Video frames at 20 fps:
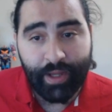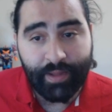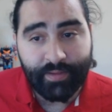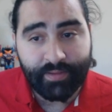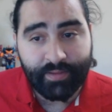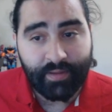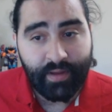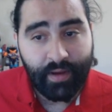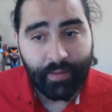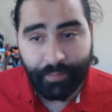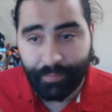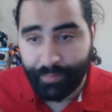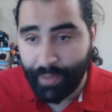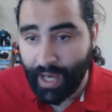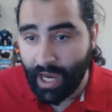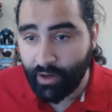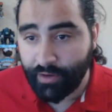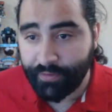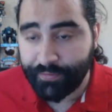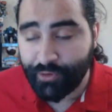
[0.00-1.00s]
with
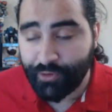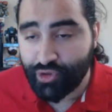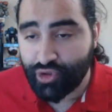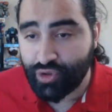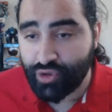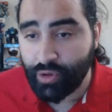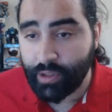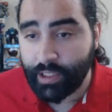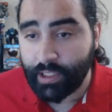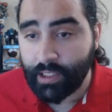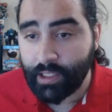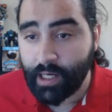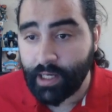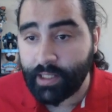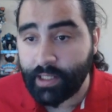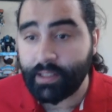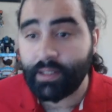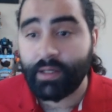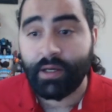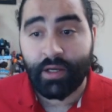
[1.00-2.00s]
powerful
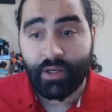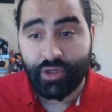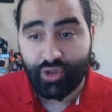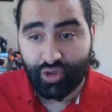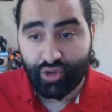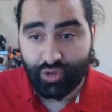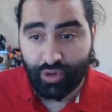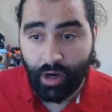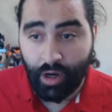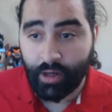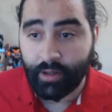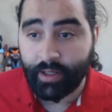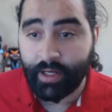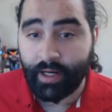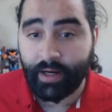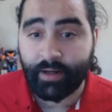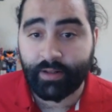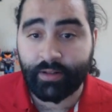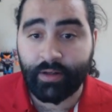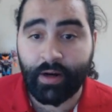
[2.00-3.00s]
storyline, strong
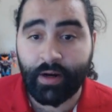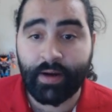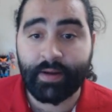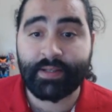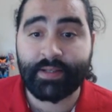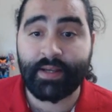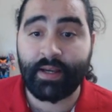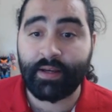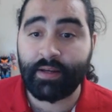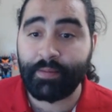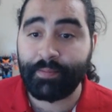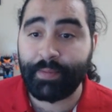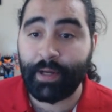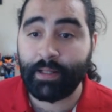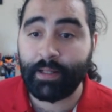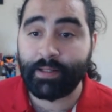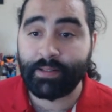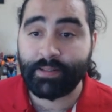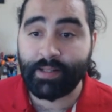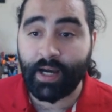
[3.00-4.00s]
character arcs, and
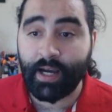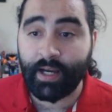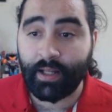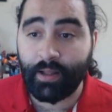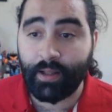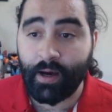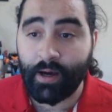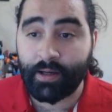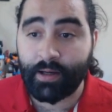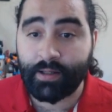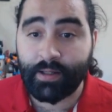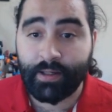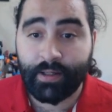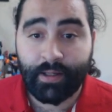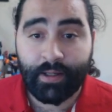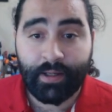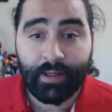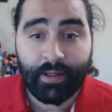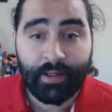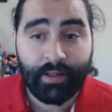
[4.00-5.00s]
compelling dialogue.
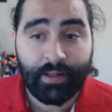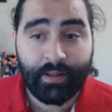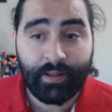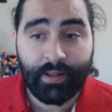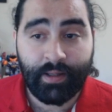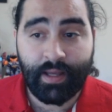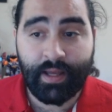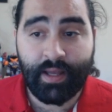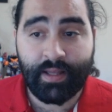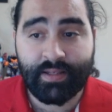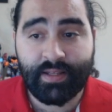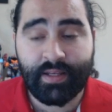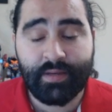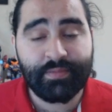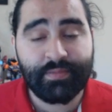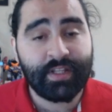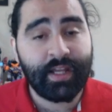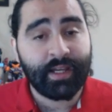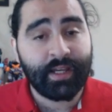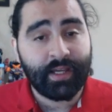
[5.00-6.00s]
It
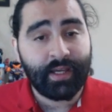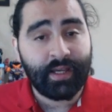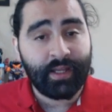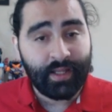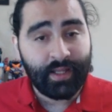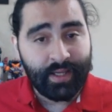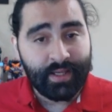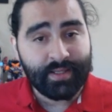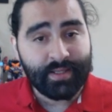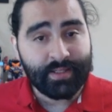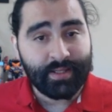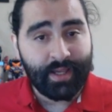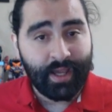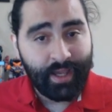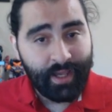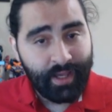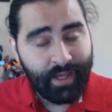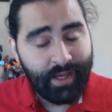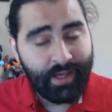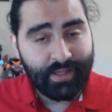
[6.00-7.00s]
seems like it is
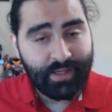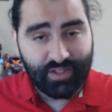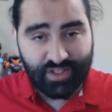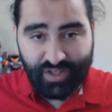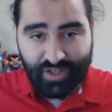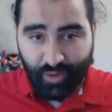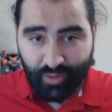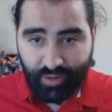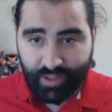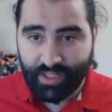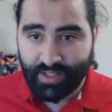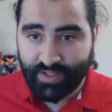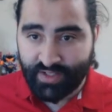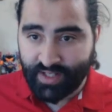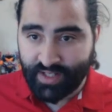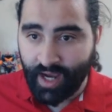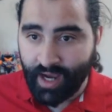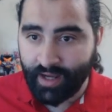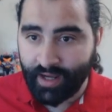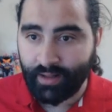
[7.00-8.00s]
a Sony
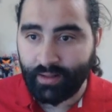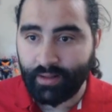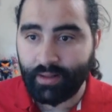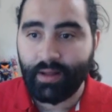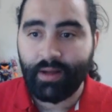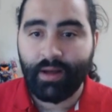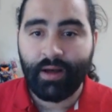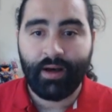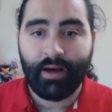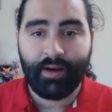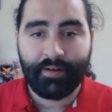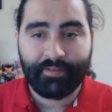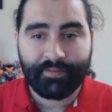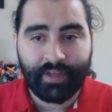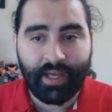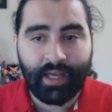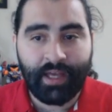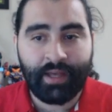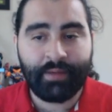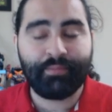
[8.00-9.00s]
style
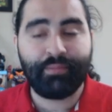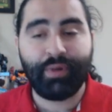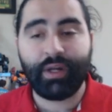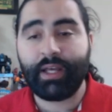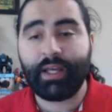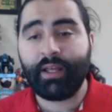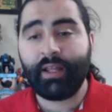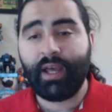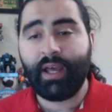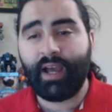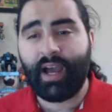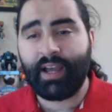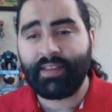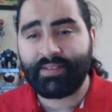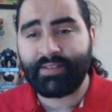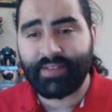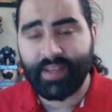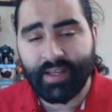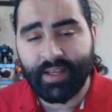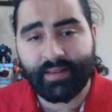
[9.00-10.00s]
of game, but
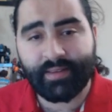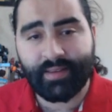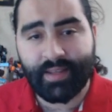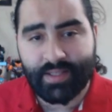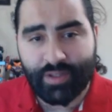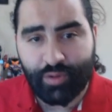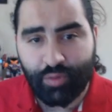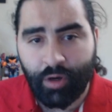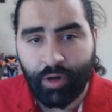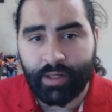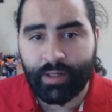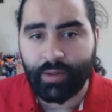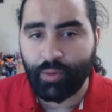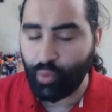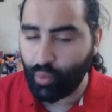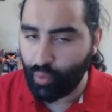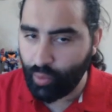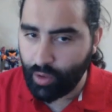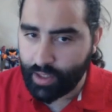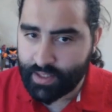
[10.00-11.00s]
I think this
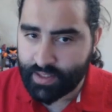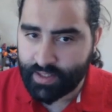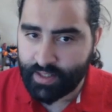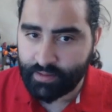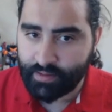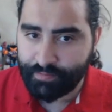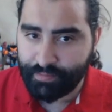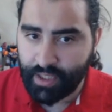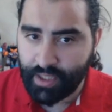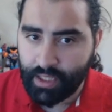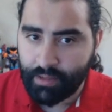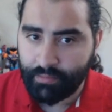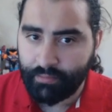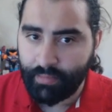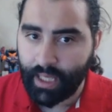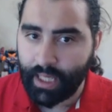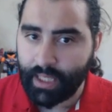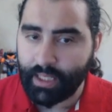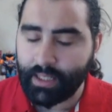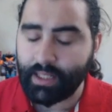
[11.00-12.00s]
one was
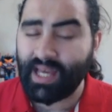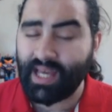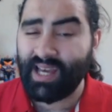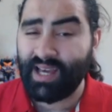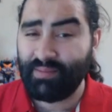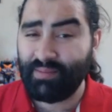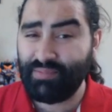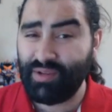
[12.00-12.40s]
being made